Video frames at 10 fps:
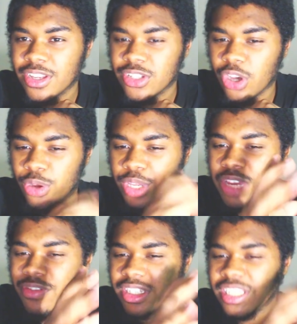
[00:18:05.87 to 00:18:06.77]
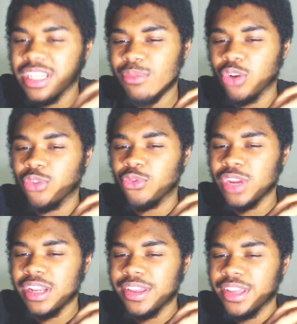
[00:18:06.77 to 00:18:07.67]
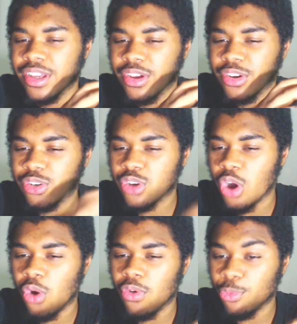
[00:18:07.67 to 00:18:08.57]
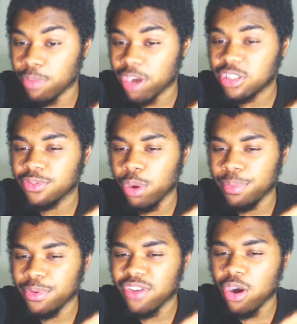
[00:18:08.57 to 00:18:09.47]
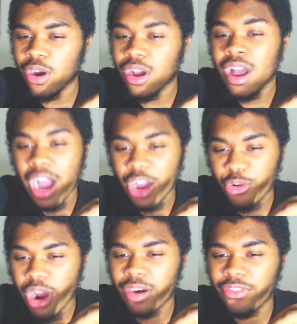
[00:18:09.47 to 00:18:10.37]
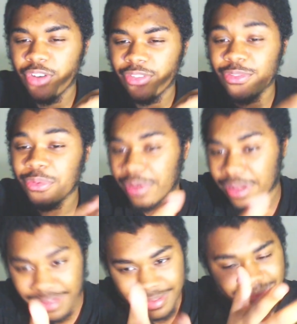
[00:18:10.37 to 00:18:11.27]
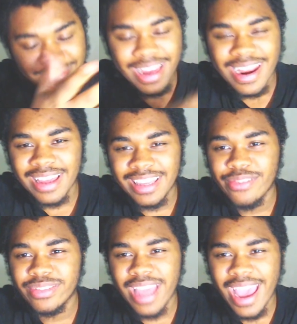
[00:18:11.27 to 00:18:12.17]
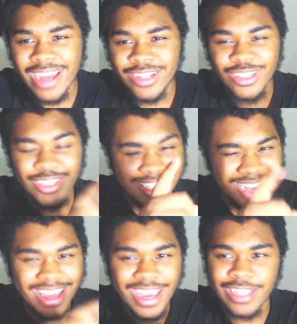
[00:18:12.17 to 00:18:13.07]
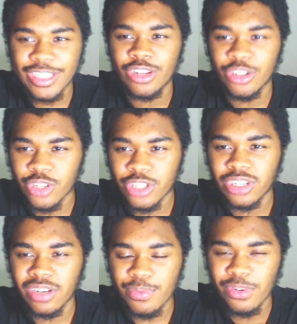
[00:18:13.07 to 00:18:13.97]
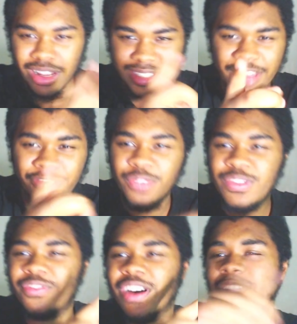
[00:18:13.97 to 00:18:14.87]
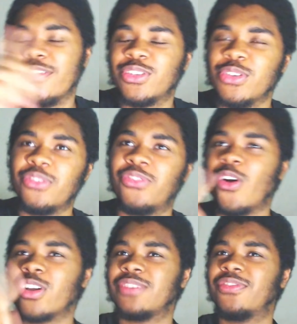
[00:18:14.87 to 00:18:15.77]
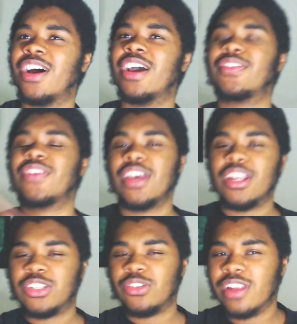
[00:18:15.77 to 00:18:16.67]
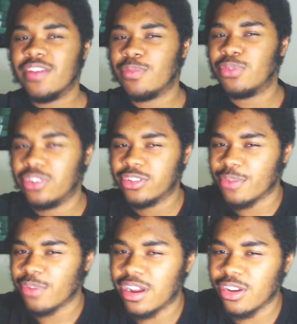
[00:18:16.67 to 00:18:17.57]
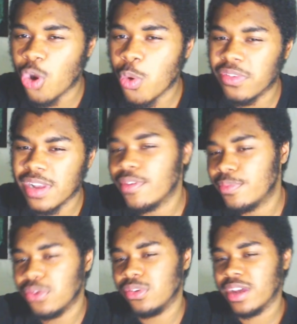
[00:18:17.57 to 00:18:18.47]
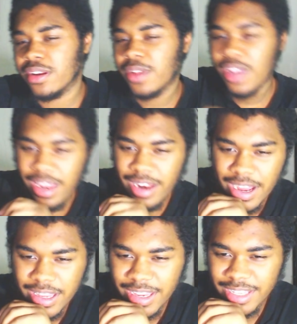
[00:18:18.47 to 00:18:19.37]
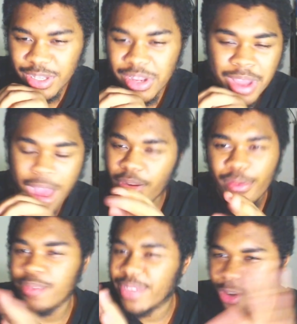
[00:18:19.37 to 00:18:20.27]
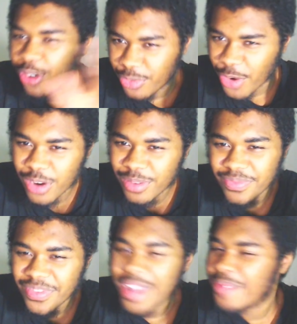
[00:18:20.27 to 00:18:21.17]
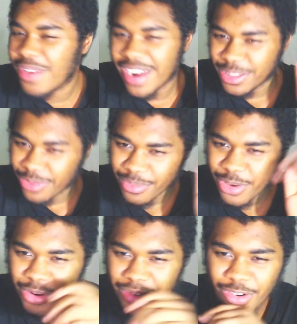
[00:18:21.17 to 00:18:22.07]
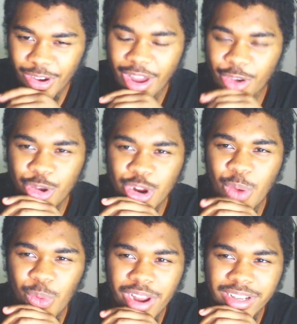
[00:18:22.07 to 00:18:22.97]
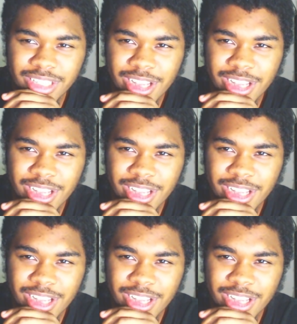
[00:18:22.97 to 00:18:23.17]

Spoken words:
So either team could really go. Manchester will be without Aguero for the... Then that gives the slight edge just to Liverpool. I'd say 55-45 to Liverpool. So I'm going to go with Liverpool then, in that case. I'm probably going to be totally wrong, but that's what I'm going for. Now, who do I want?